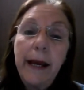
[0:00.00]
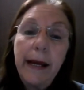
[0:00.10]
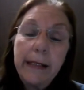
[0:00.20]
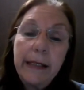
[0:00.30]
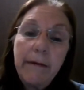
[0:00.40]

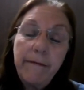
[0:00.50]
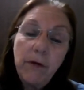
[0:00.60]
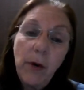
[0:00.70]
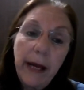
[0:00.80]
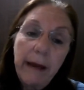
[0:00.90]
And if
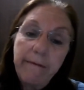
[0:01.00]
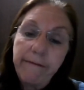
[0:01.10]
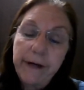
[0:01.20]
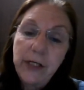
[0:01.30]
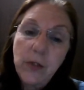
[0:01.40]
you have
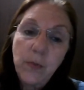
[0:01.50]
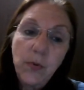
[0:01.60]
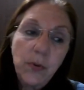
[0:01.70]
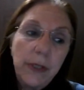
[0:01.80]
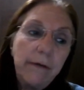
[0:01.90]

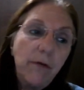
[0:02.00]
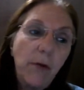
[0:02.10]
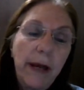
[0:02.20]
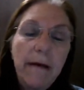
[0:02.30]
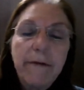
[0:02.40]
Facebook, if you
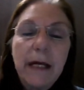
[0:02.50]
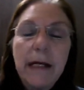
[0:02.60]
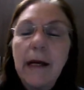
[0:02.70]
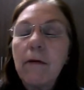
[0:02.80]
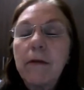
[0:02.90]
have
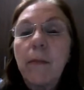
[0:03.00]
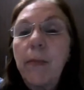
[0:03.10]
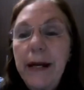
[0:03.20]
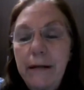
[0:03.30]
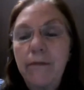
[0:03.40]
any of the
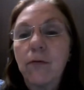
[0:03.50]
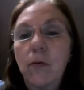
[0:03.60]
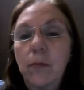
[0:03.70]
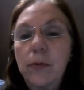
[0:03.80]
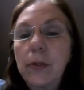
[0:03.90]

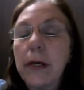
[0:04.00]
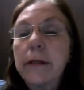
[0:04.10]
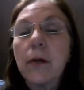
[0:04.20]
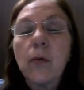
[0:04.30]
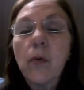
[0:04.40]
platforms,
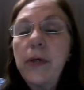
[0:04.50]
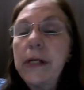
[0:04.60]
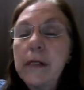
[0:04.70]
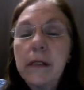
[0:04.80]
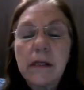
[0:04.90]
the
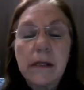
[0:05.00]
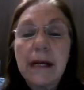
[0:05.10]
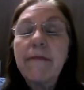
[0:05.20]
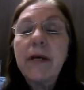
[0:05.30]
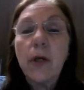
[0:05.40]
audience is
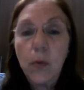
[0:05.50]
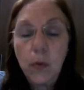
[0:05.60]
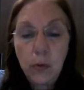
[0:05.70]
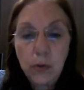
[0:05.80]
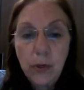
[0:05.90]
never
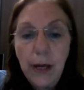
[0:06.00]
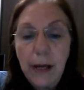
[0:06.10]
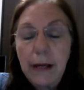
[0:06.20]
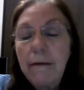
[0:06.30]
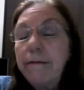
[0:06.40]
yours.
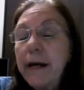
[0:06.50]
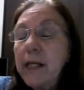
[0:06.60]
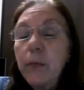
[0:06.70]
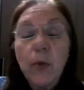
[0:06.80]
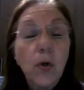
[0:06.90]
If
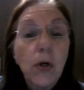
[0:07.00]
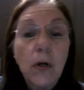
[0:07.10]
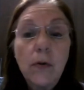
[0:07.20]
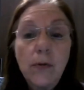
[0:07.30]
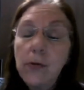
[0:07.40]
Facebook
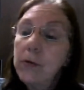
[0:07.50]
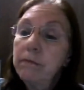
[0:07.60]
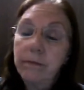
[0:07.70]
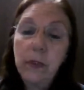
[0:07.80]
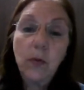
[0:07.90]
closes,
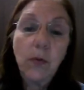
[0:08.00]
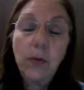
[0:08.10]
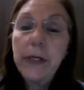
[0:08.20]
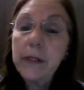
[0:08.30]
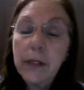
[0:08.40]
your
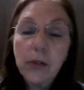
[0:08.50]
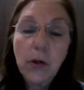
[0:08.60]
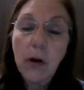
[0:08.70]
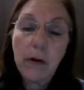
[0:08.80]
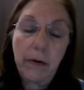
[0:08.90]
audience is
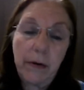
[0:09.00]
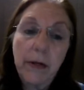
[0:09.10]
gone.